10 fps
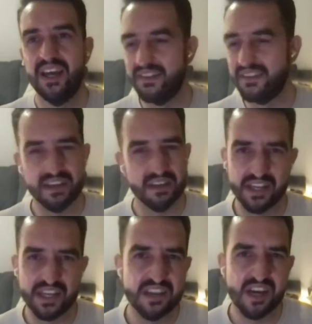And then
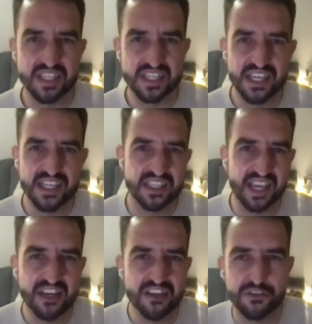they started the season
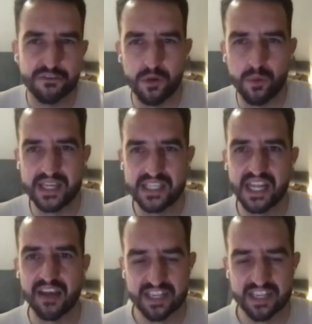again just a few weeks later,